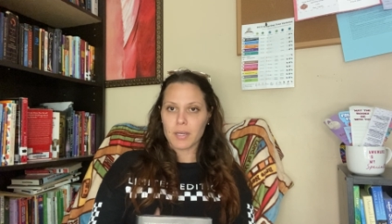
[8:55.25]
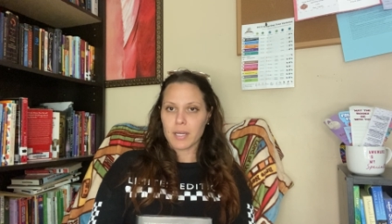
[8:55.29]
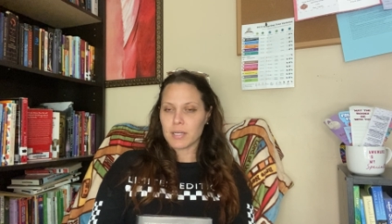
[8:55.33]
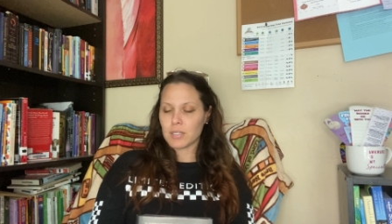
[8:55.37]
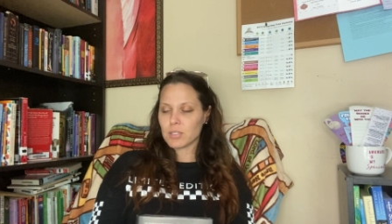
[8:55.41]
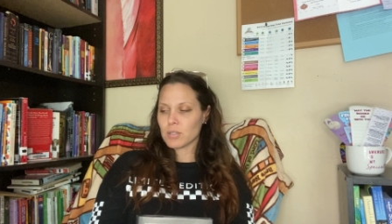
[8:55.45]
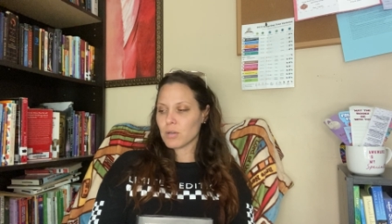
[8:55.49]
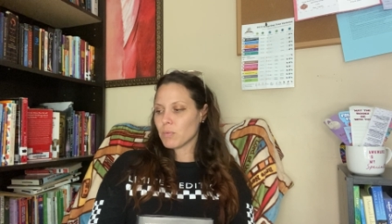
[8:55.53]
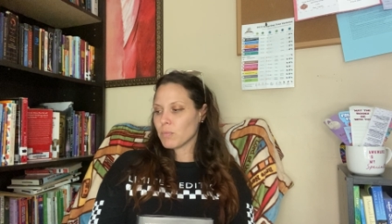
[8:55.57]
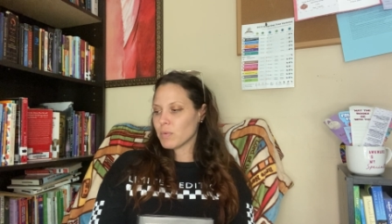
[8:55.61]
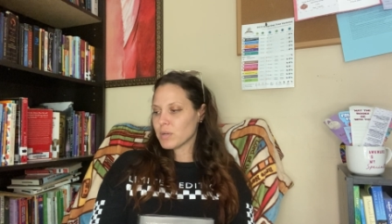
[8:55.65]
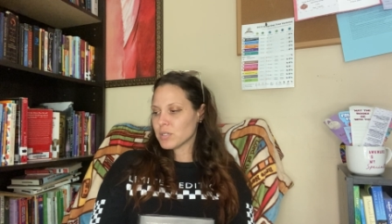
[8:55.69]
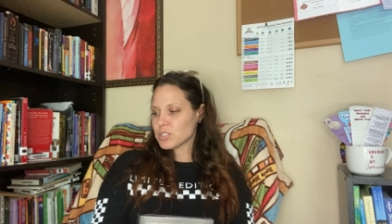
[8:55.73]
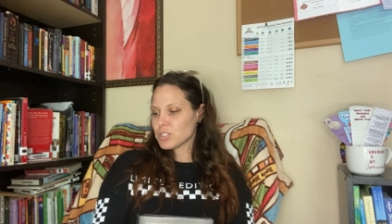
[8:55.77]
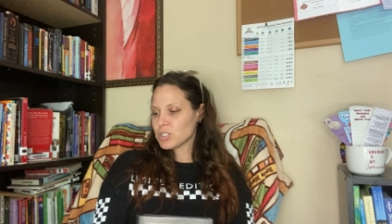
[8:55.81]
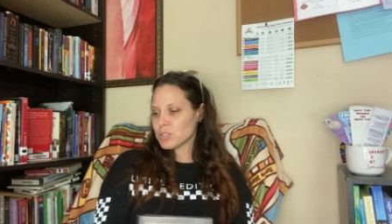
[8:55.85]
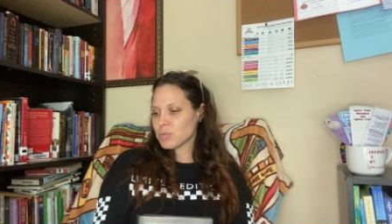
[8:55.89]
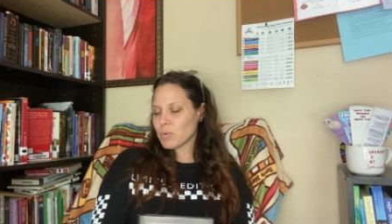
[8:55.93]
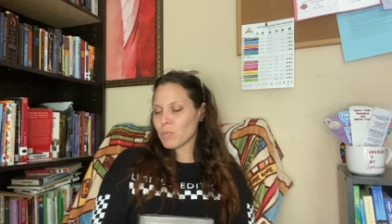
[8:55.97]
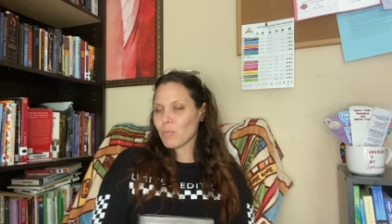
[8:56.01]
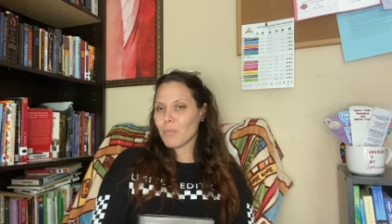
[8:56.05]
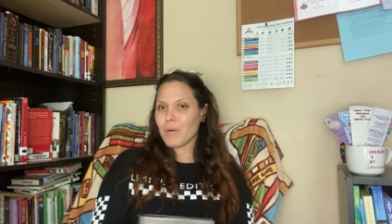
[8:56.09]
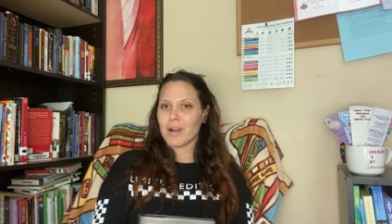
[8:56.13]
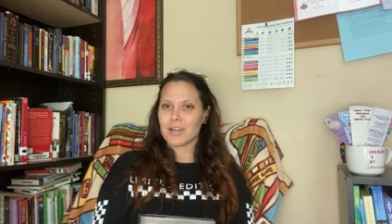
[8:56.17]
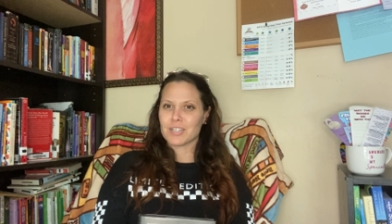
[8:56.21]
I don't want you to
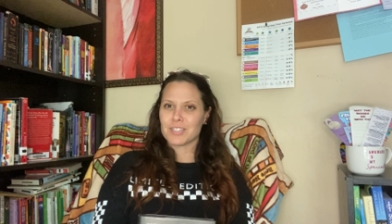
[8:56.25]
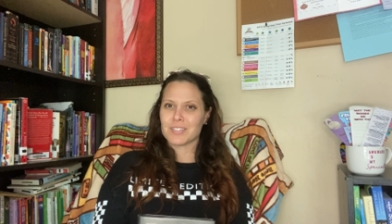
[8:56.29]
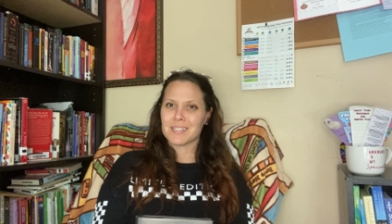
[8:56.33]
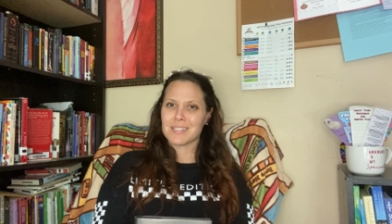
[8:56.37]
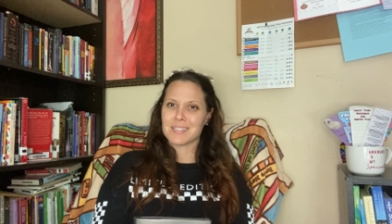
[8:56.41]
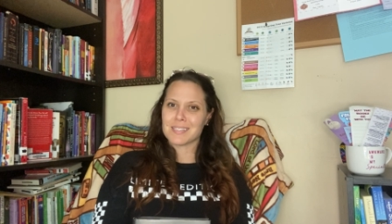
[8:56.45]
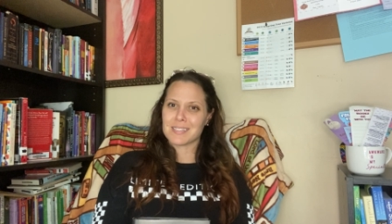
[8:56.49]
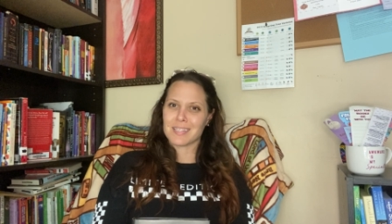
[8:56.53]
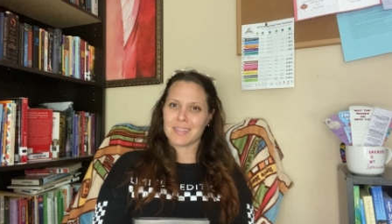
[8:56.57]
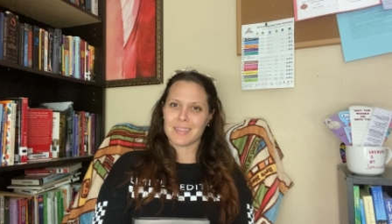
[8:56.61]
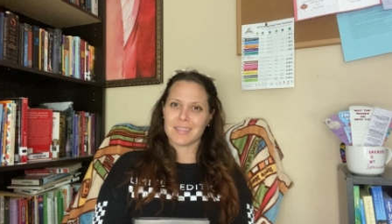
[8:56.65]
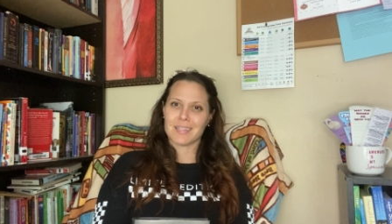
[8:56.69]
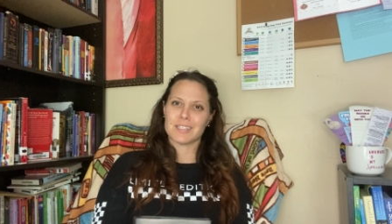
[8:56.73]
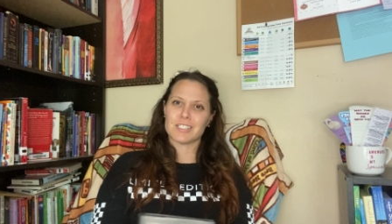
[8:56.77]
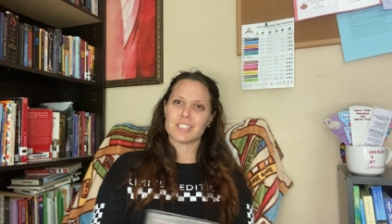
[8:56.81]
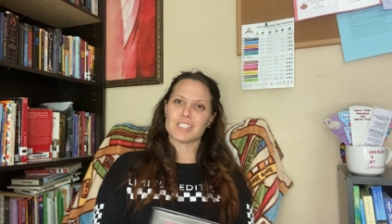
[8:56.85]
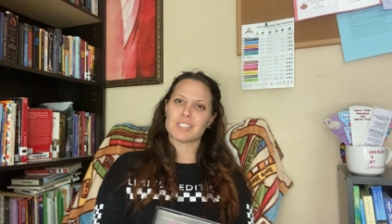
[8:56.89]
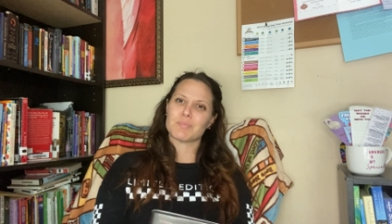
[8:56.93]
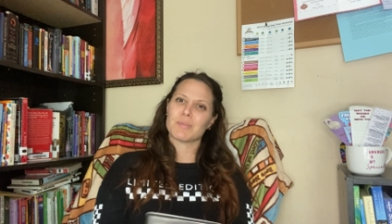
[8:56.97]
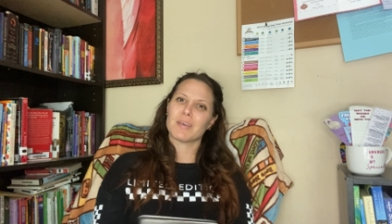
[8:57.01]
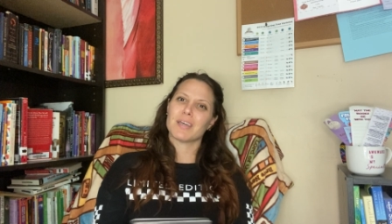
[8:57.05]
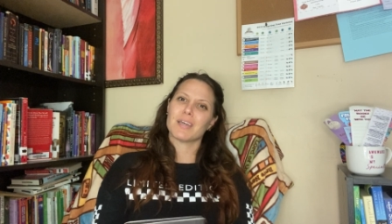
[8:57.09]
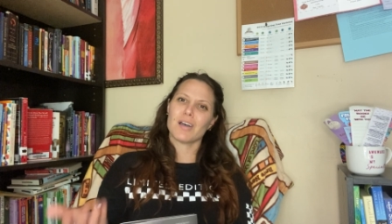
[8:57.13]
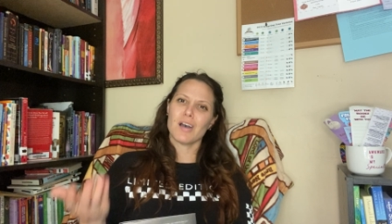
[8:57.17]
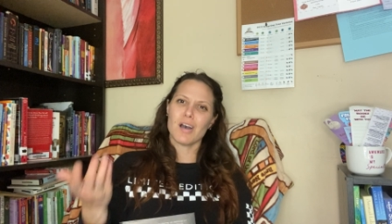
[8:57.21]
watch this and then just
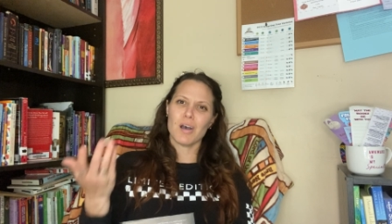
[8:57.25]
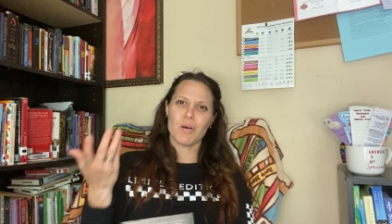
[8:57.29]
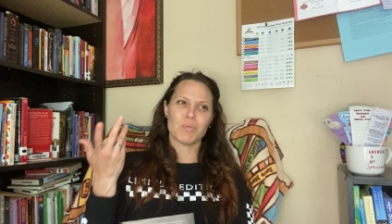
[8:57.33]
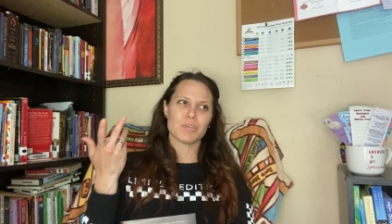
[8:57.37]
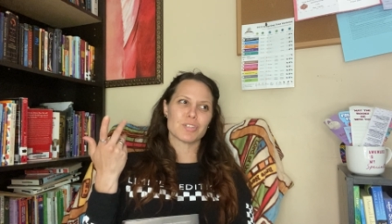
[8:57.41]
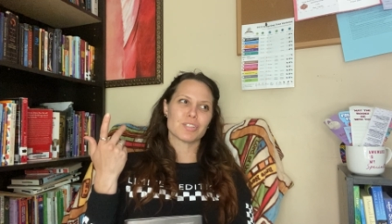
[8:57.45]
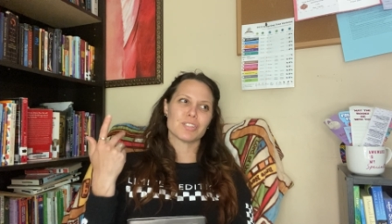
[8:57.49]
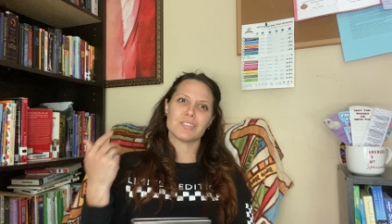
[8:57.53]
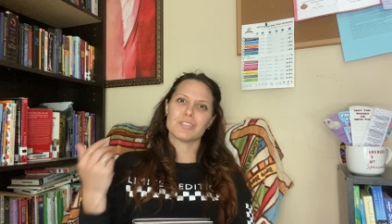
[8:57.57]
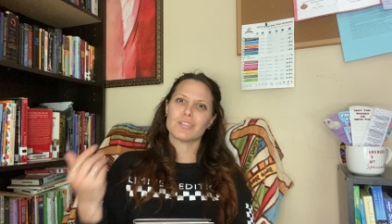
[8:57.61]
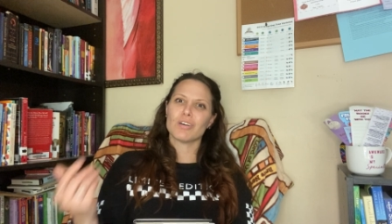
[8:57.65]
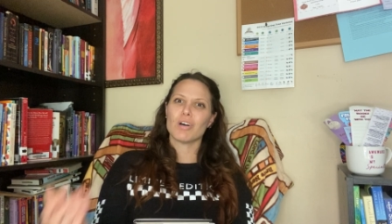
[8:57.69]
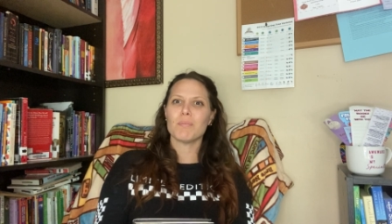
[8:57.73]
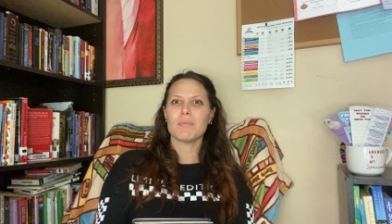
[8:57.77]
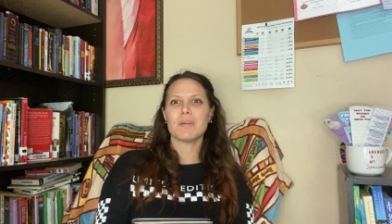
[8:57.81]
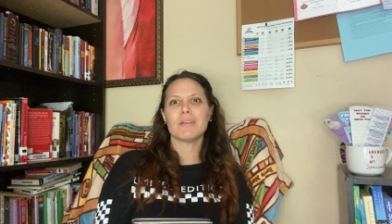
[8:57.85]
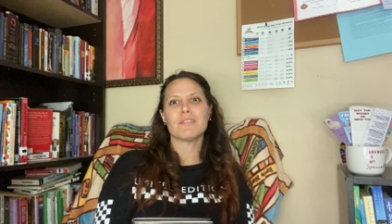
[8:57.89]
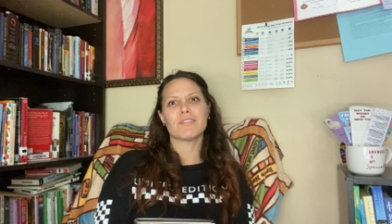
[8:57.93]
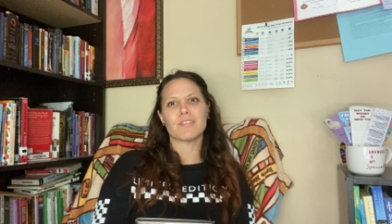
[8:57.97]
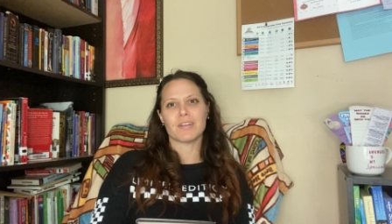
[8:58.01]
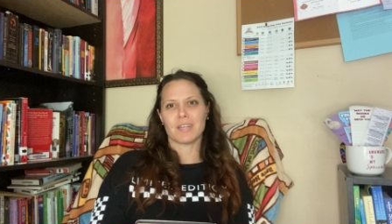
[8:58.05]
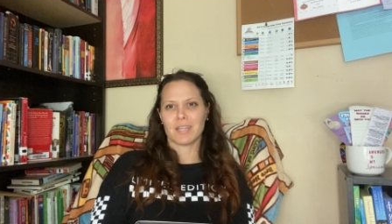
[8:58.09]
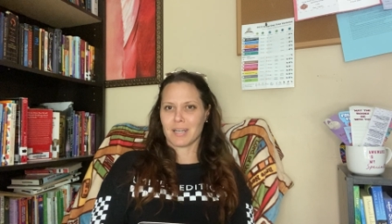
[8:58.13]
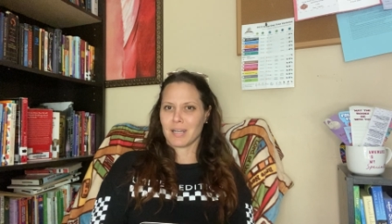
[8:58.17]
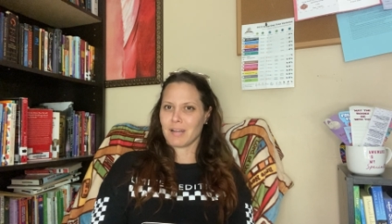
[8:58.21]
be like, oh, well, she told me
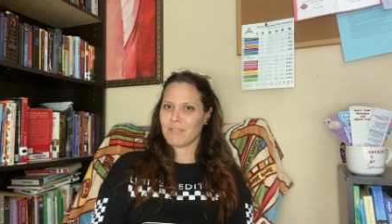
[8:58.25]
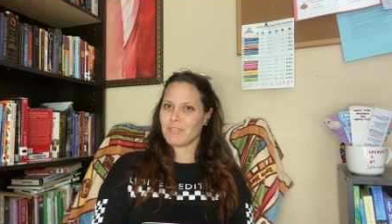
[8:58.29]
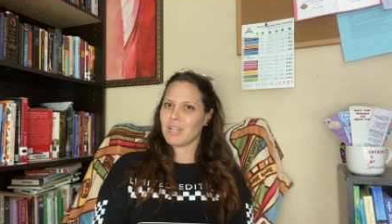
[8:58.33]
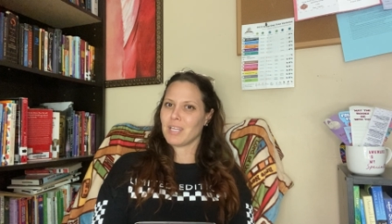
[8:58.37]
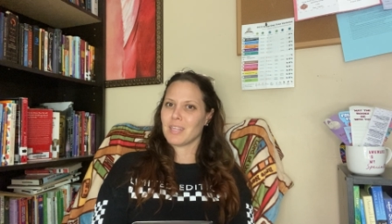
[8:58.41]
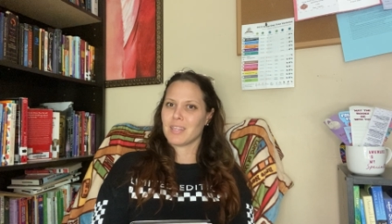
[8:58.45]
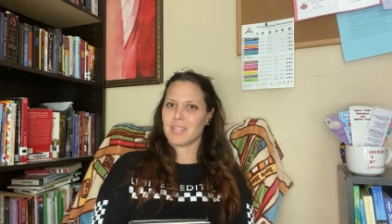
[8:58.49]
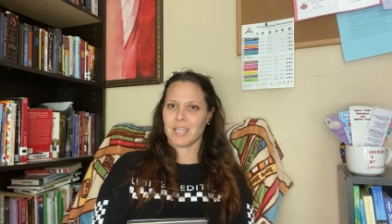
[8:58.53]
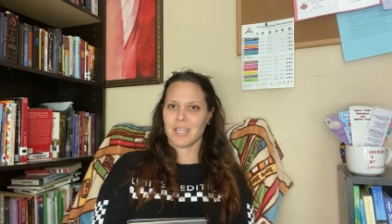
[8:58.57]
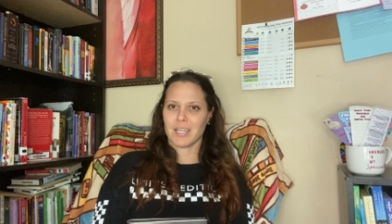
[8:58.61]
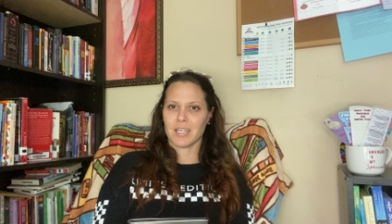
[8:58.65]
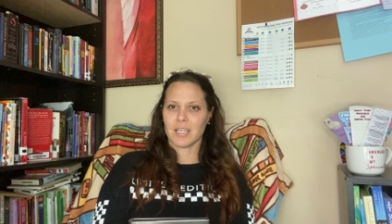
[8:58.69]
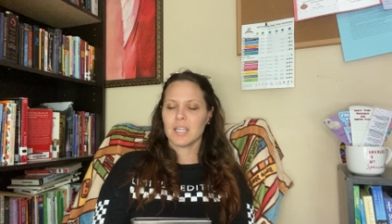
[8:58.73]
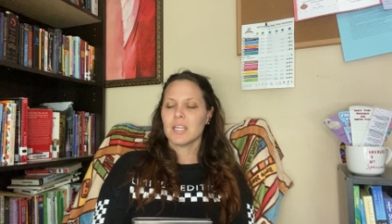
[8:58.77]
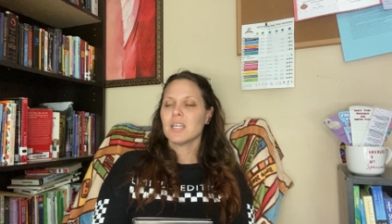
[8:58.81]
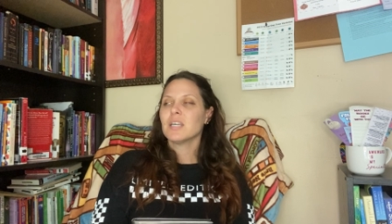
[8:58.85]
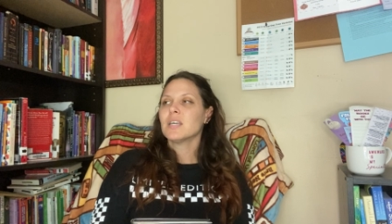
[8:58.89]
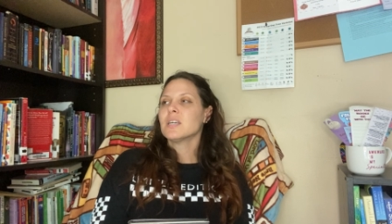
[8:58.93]
freaking everything.